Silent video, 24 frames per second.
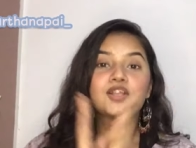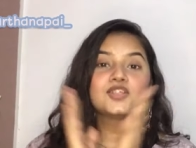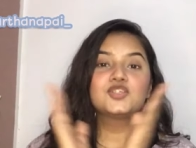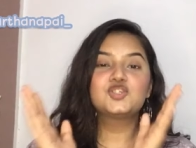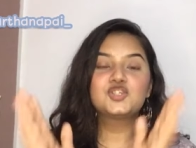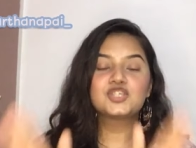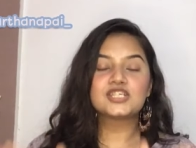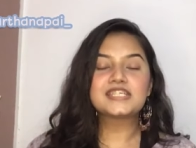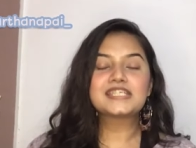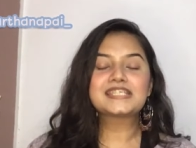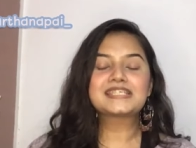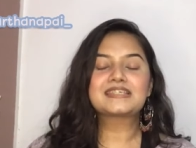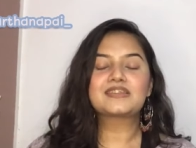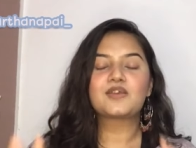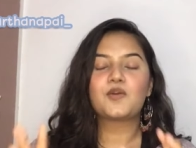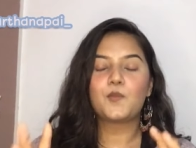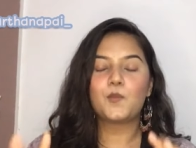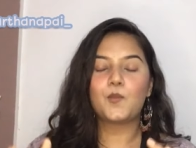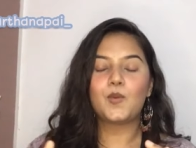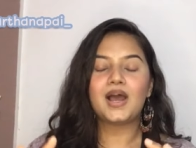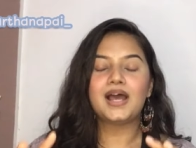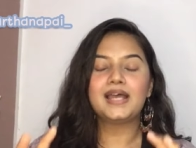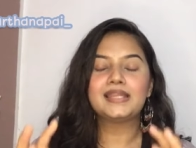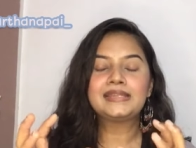just
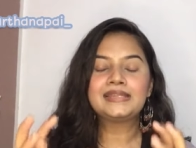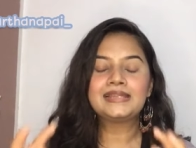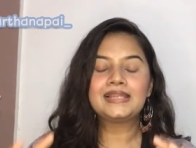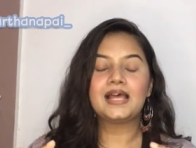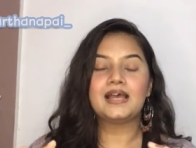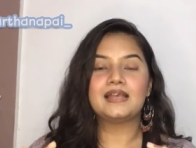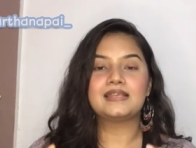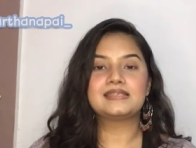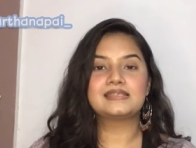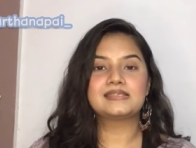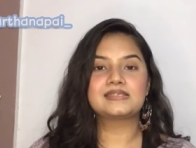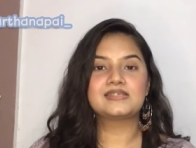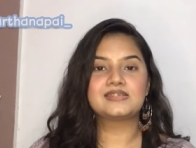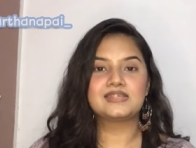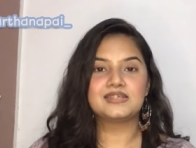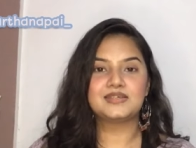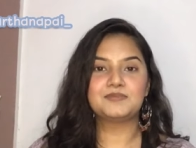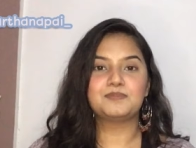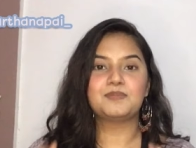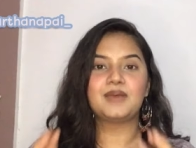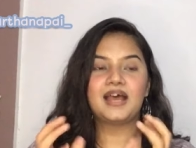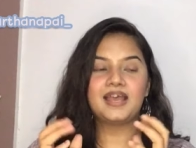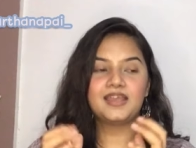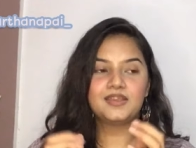one last
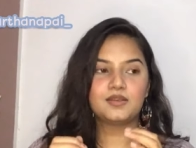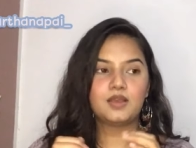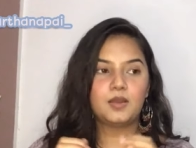tip I,